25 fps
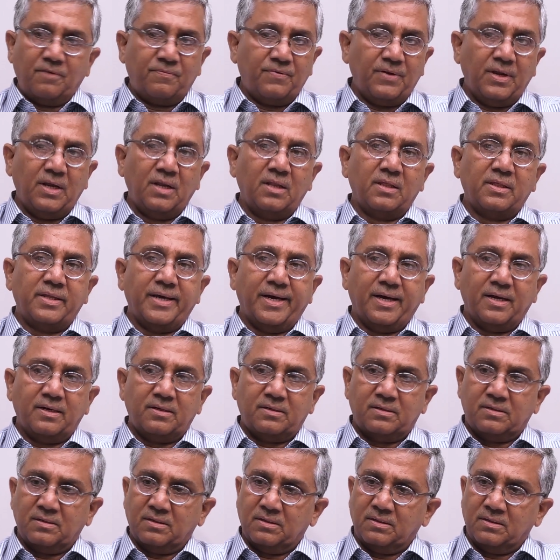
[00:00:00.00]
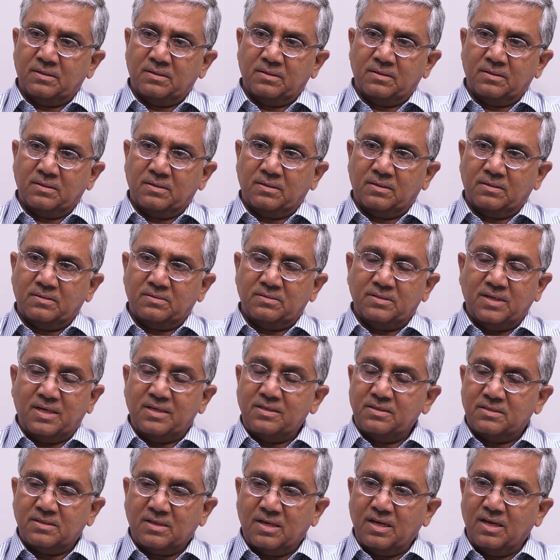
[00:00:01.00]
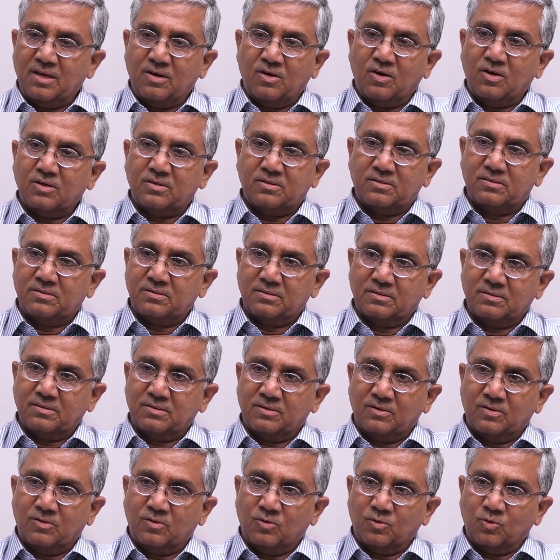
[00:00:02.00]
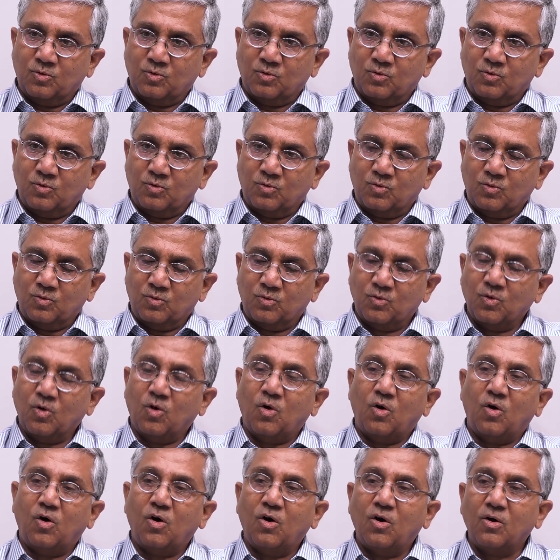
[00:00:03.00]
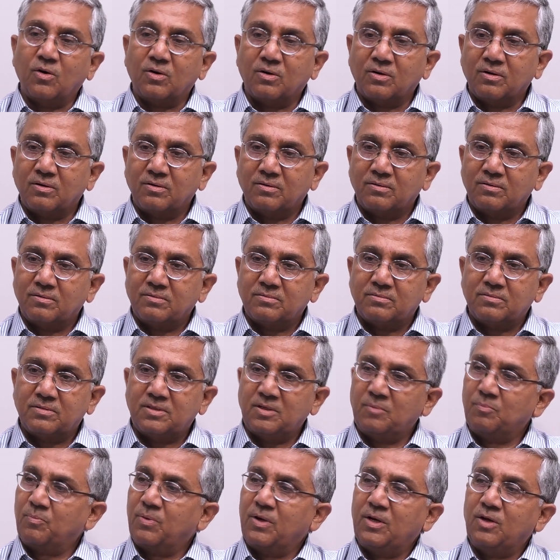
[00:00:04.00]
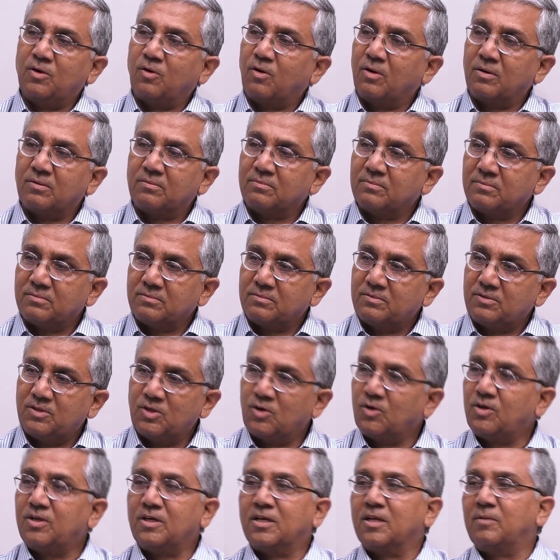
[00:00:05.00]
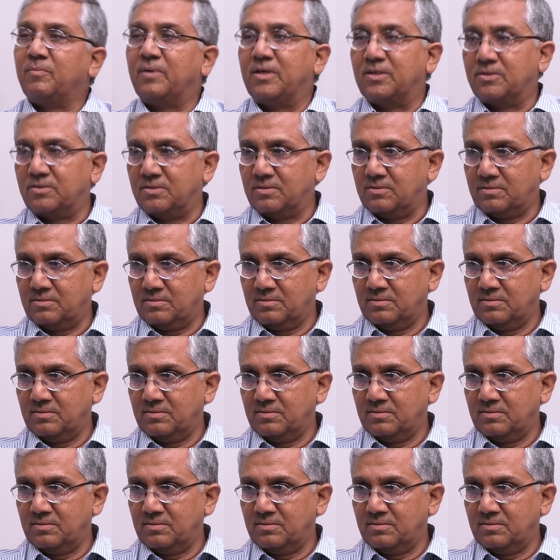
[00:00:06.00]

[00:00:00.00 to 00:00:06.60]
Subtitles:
feel that science cannot go on simply on theoretical basis.